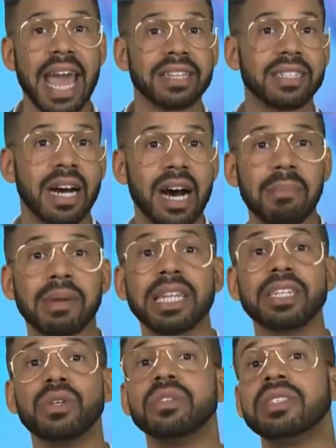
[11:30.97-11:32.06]
and is
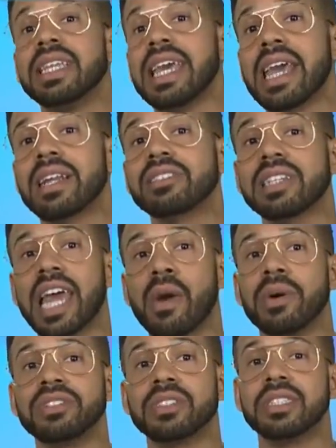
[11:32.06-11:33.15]
commonly used in the English
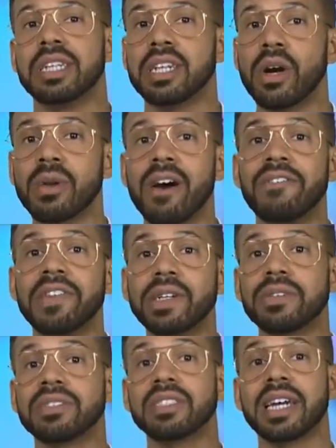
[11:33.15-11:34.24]
language to denote a
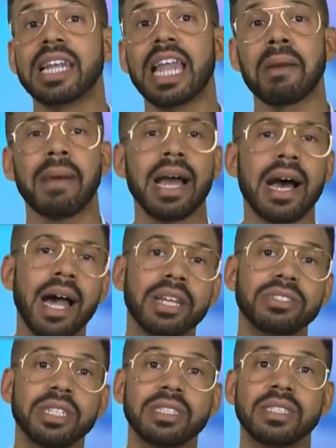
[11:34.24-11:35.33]
field of study like
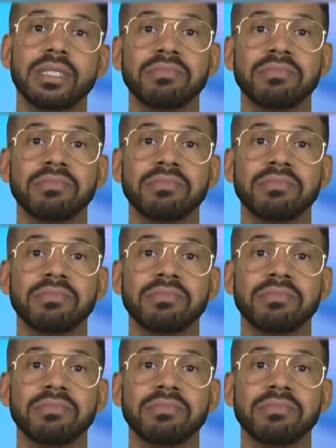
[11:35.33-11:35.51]
biology,